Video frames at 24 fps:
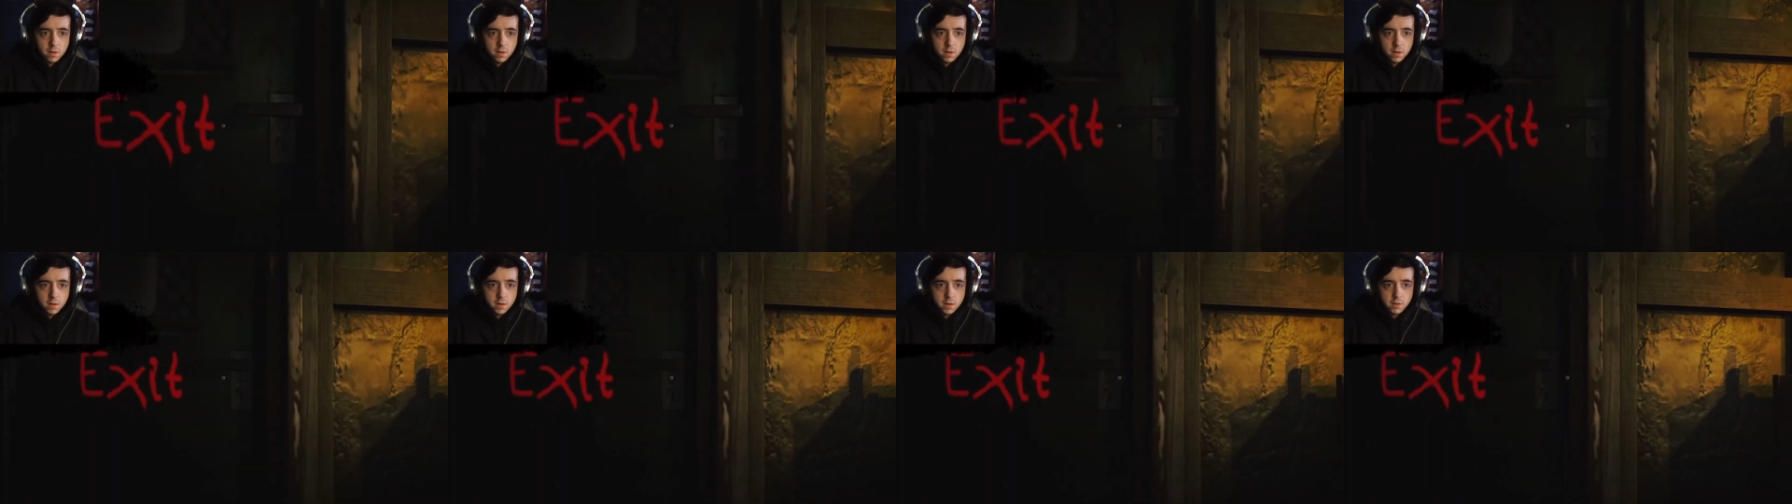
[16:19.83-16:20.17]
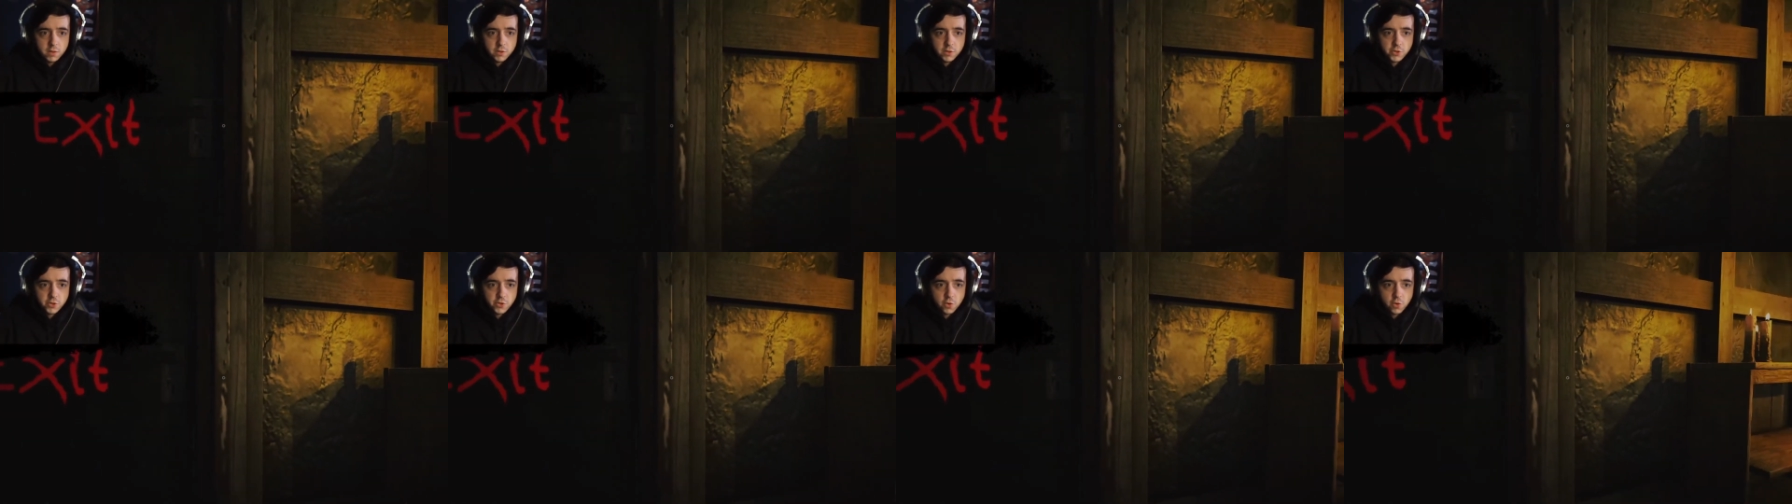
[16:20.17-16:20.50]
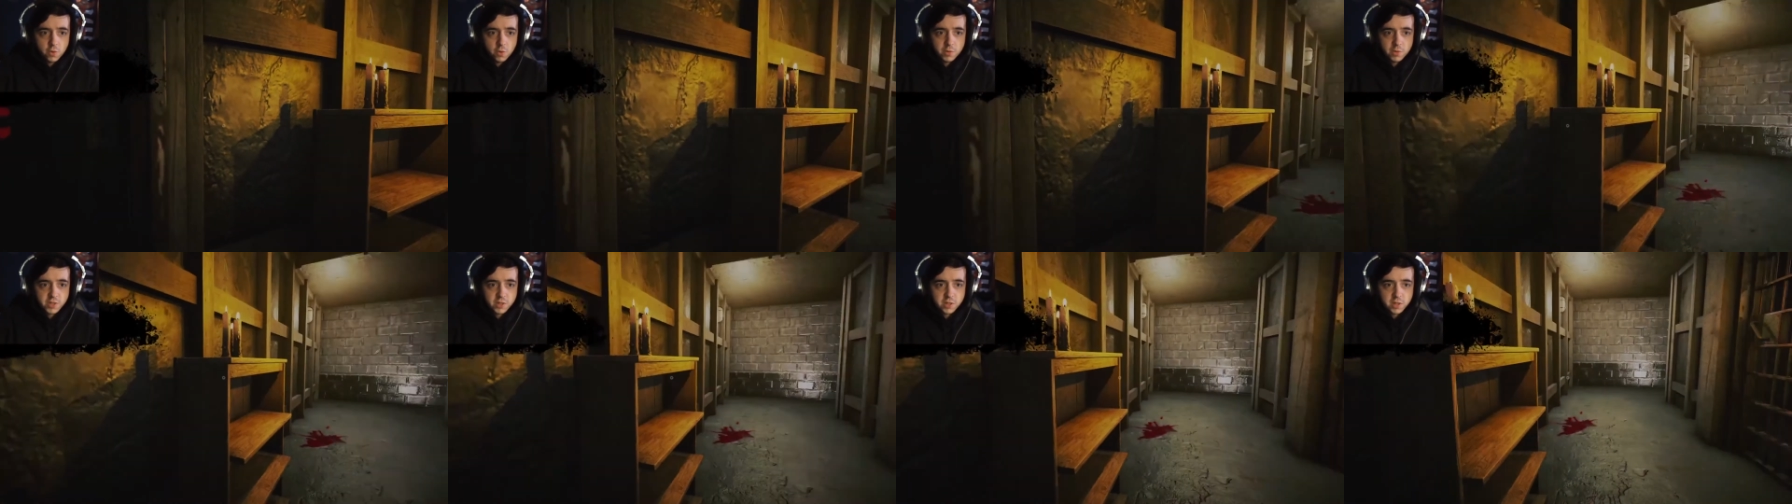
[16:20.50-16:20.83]
This door
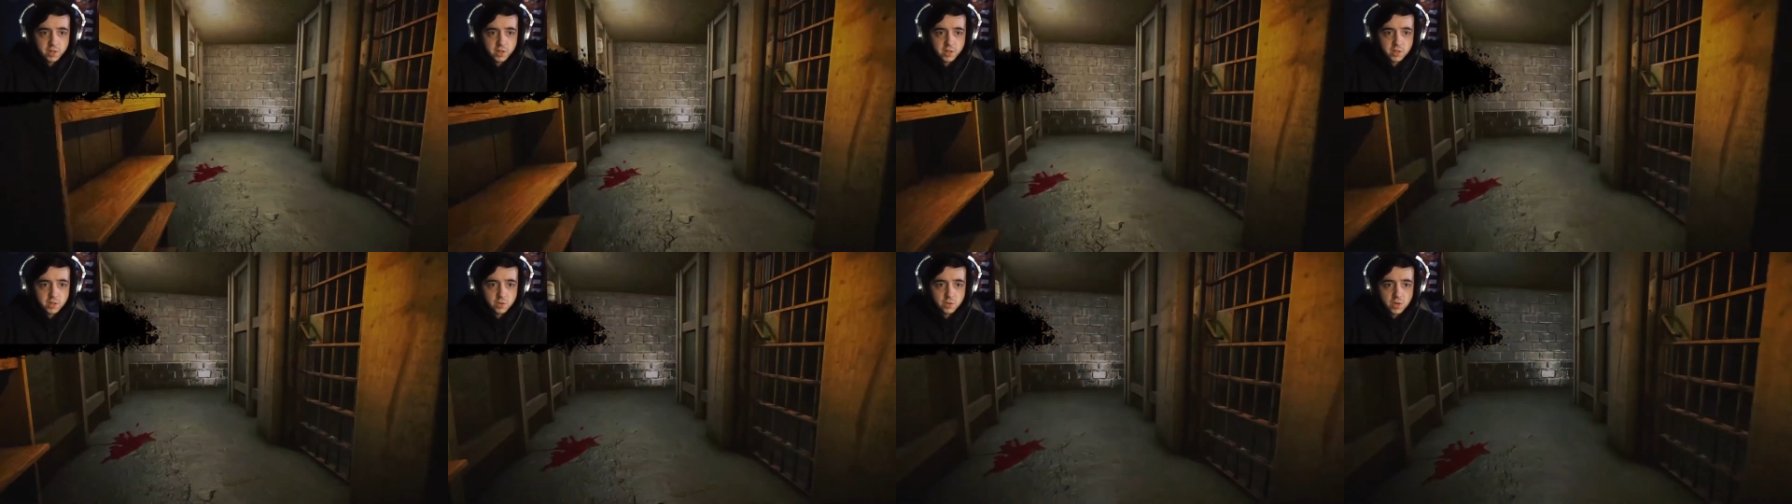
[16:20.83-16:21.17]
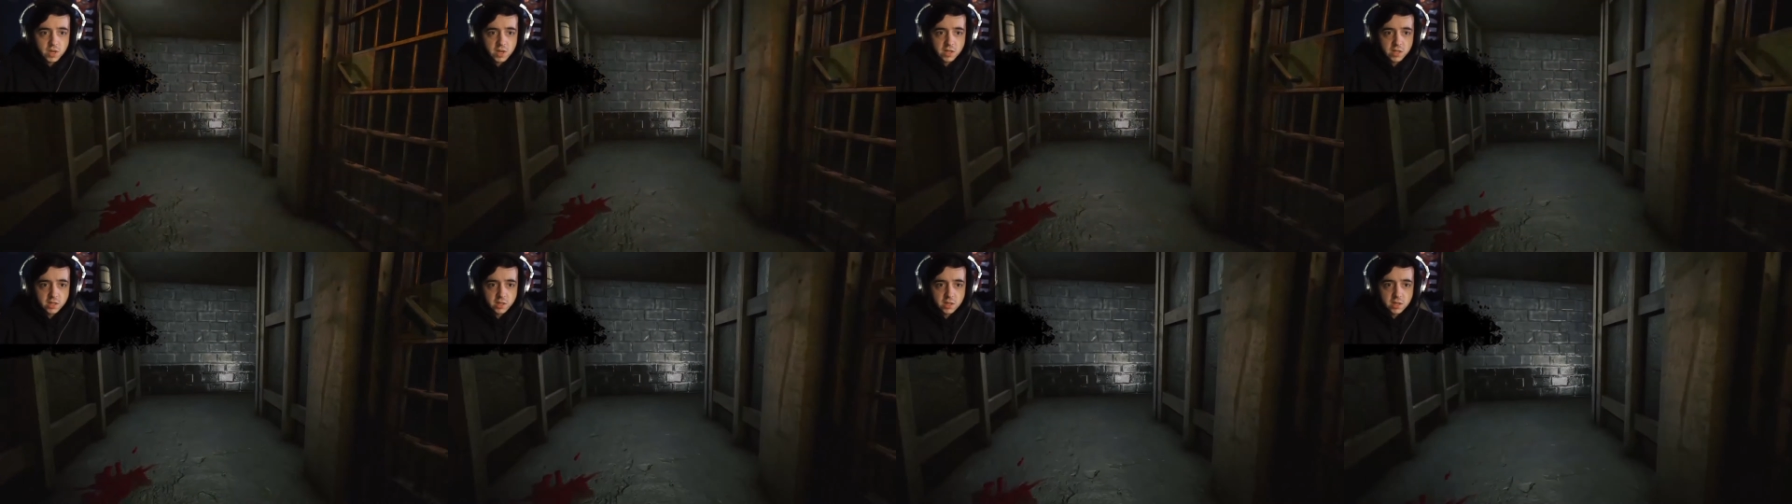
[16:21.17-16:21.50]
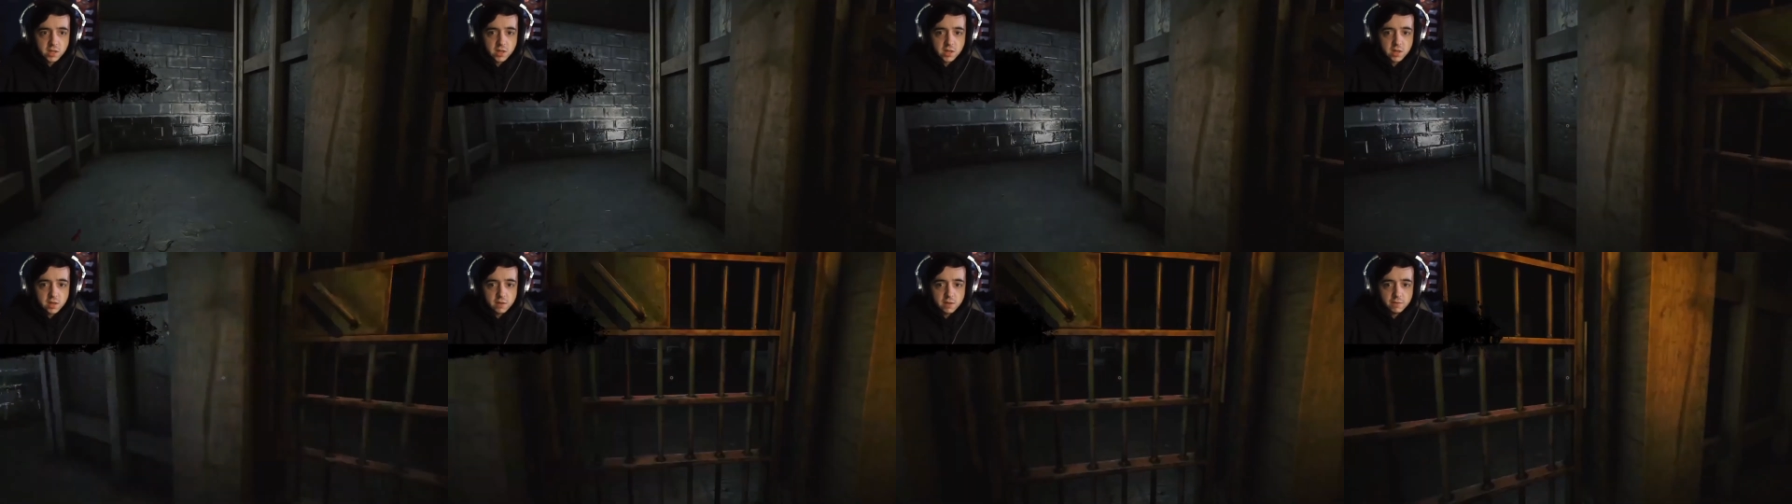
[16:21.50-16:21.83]
must lead to an exit. I
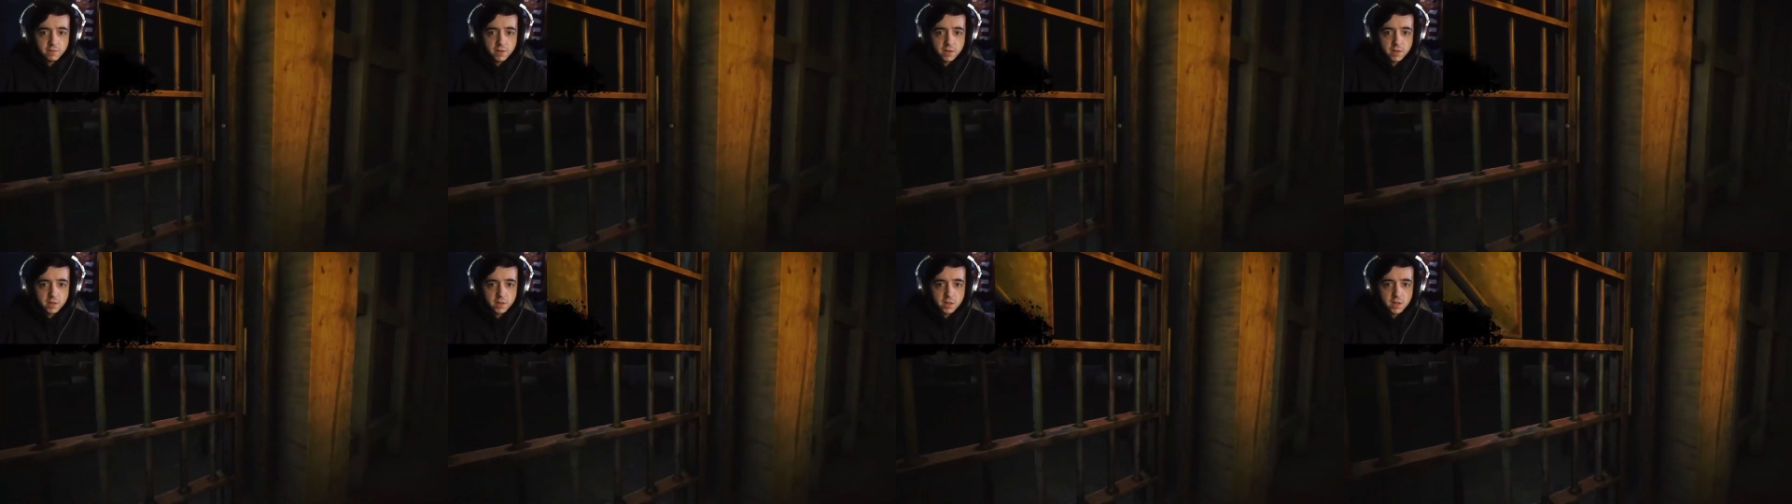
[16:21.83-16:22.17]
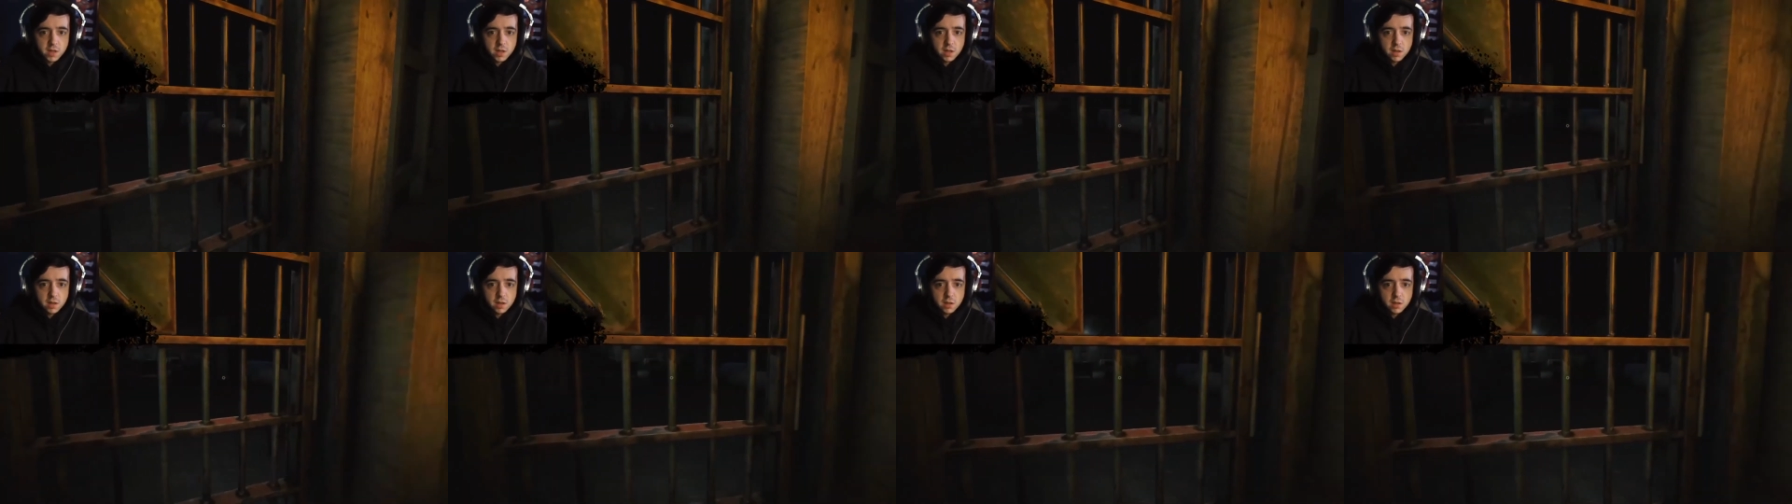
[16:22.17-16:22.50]
need to find the key.